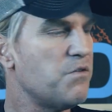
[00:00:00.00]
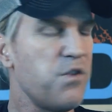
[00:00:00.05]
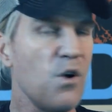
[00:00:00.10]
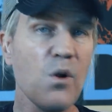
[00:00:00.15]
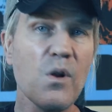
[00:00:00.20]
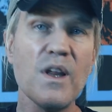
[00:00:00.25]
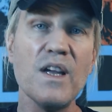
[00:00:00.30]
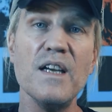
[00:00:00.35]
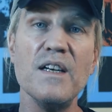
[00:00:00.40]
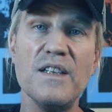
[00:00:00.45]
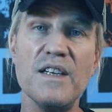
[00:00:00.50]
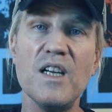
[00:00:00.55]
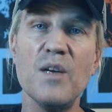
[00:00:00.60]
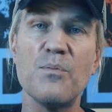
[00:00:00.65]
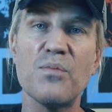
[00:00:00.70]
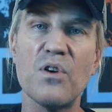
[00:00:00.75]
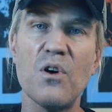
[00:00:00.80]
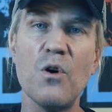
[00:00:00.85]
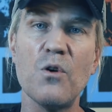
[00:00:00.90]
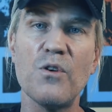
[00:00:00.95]
fully
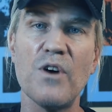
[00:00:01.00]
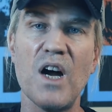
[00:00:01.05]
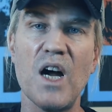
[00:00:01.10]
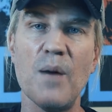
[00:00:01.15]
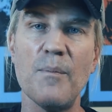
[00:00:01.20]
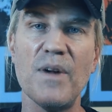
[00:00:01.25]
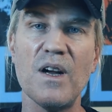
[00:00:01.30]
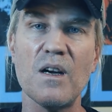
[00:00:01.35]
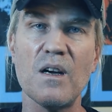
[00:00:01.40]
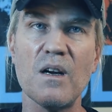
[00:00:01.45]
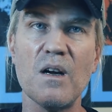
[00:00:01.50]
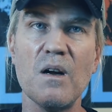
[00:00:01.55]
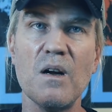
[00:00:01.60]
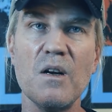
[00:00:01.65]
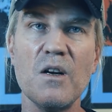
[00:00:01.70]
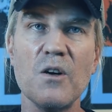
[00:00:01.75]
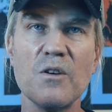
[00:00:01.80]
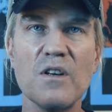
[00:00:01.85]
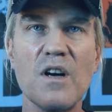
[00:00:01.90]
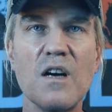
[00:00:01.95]
deprogramming,
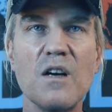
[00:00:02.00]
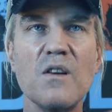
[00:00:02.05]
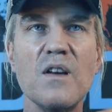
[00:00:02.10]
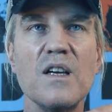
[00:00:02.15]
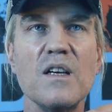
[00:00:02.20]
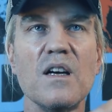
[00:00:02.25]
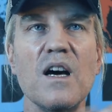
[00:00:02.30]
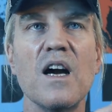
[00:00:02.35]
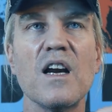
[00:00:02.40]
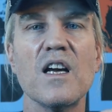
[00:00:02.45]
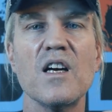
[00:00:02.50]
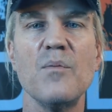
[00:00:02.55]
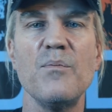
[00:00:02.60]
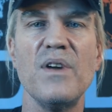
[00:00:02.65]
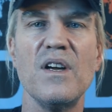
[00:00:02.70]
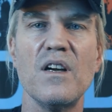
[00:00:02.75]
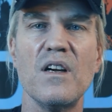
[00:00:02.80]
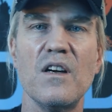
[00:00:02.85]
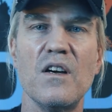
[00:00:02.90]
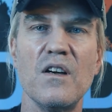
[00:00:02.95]
you're not only not going to be a